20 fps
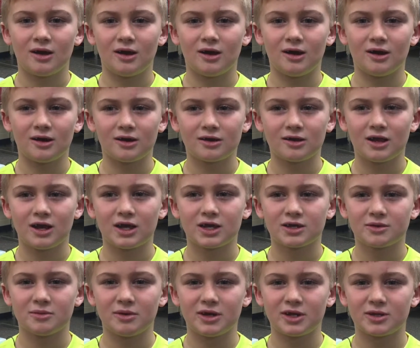our
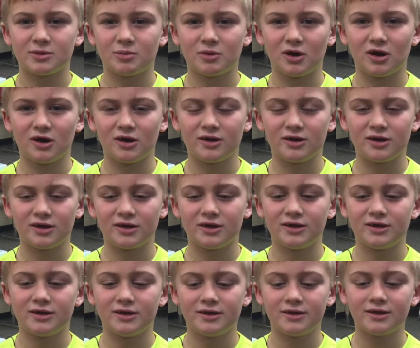classmates brought
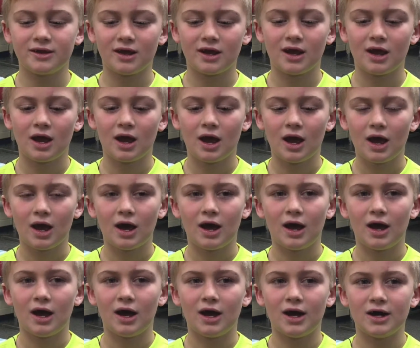in
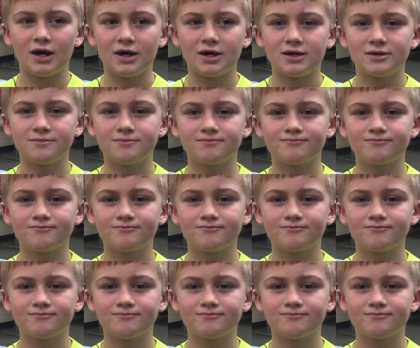uh,